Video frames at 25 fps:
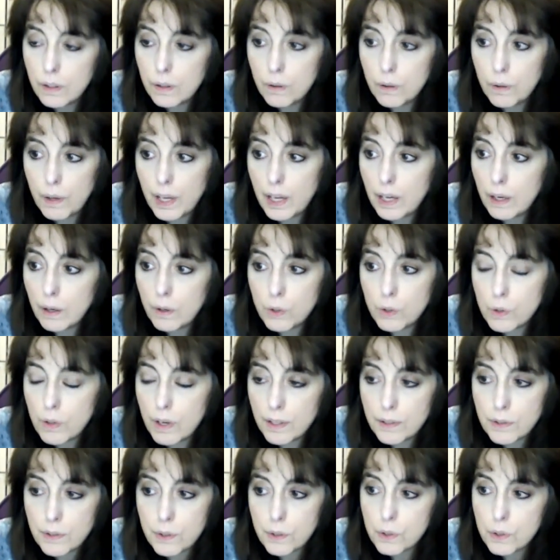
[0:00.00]

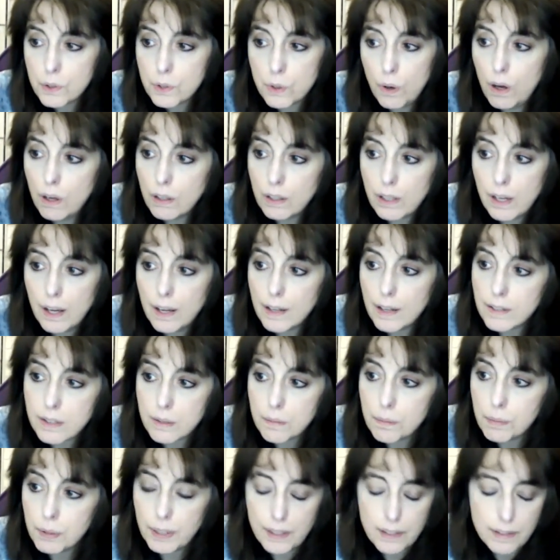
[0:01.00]
hairdressers, all kinds
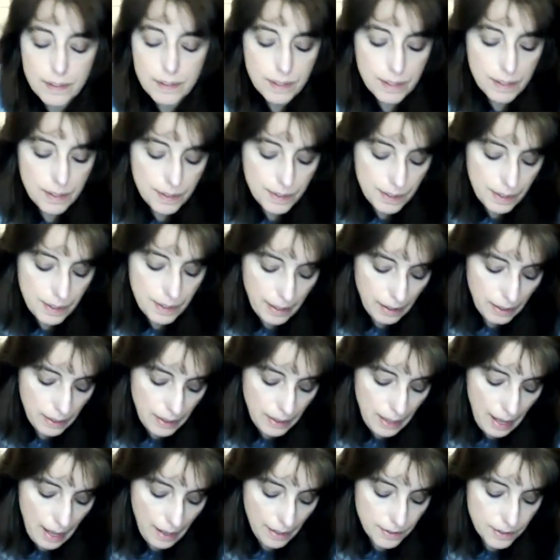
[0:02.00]
of places like
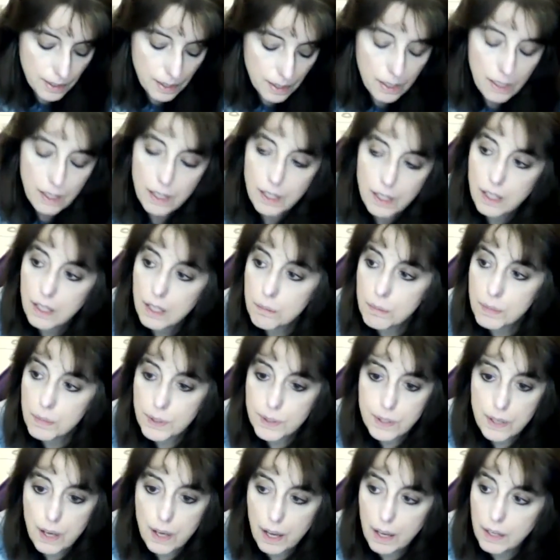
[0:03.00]
that.
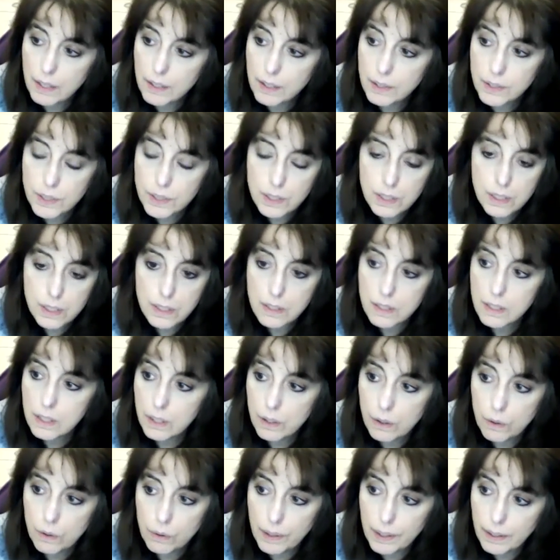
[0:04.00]
Massage,
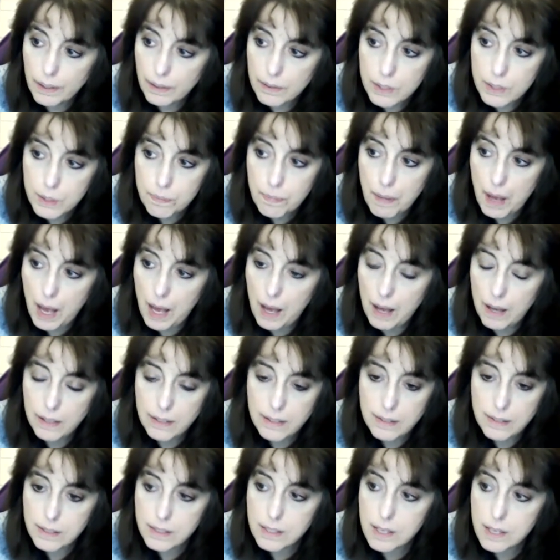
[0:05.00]
like
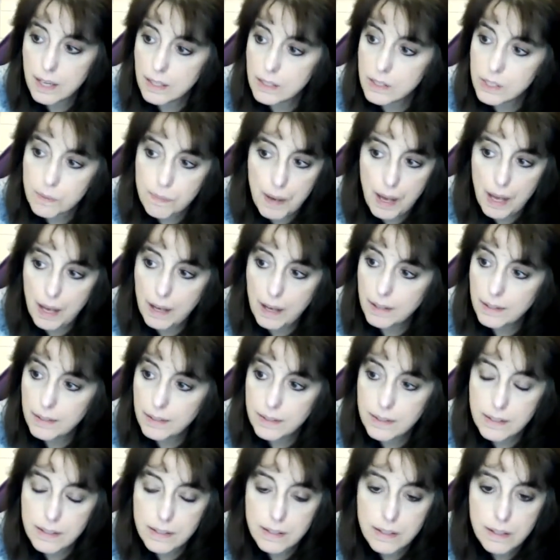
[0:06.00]
spas, day
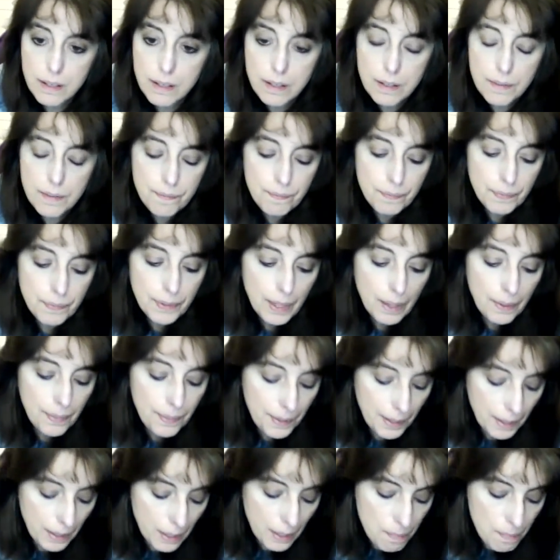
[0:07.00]
spas.
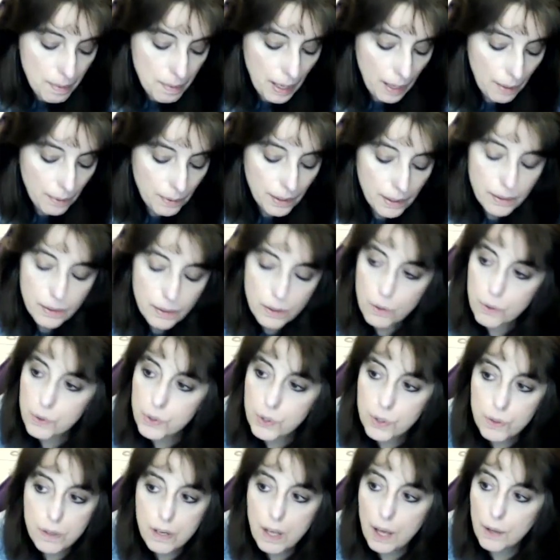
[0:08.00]
Think about it. Those
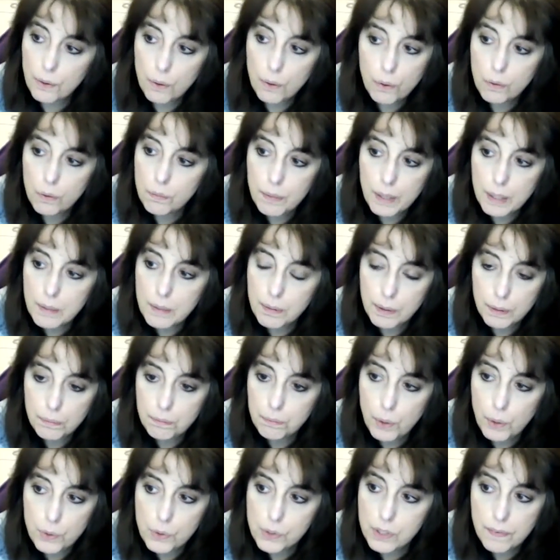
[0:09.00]
are not owned by,
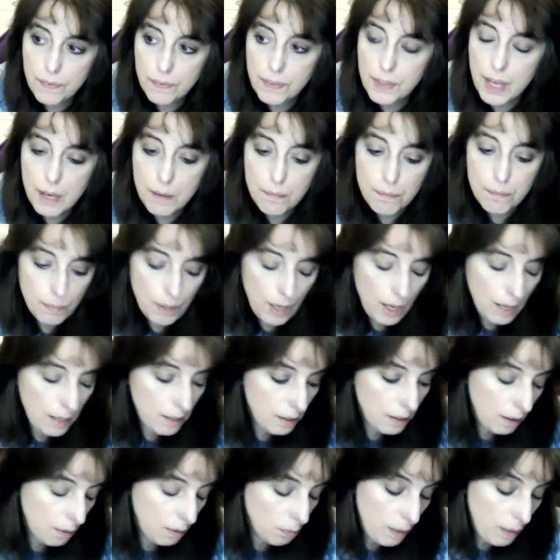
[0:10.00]
most of them
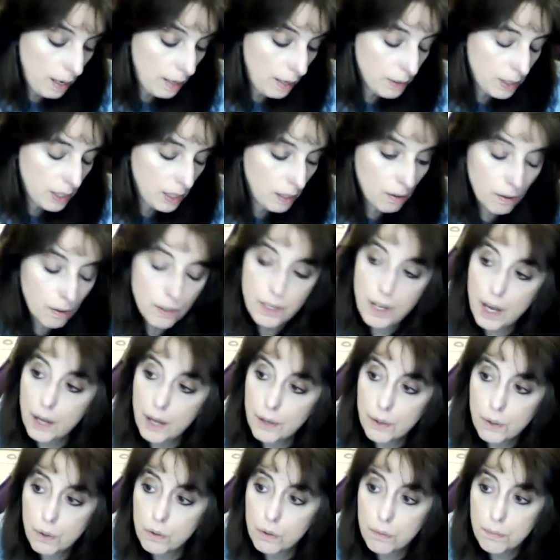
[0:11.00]
around here are not
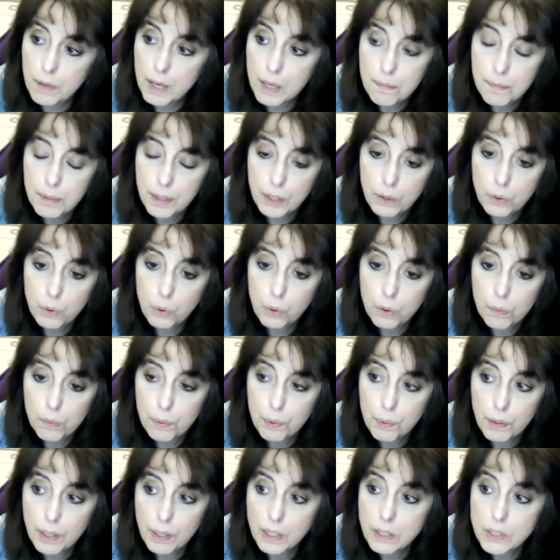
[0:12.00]
owned by big
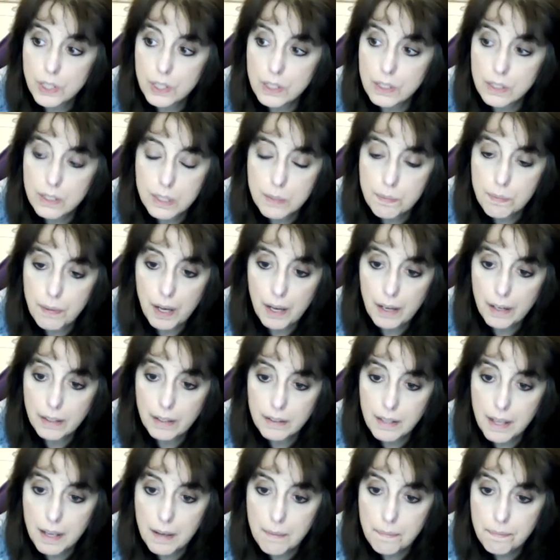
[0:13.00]
corporations
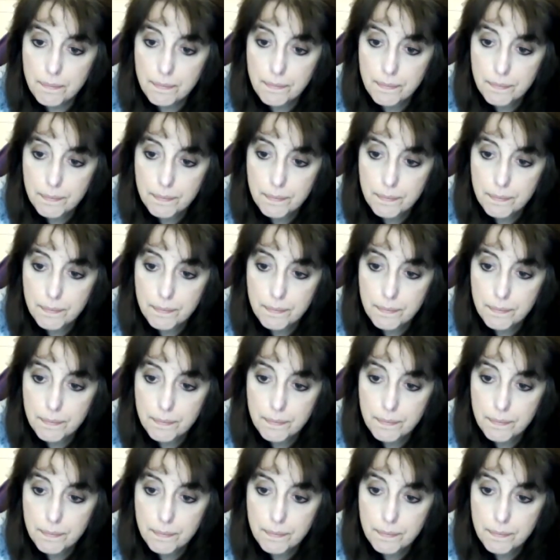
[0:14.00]
behind them.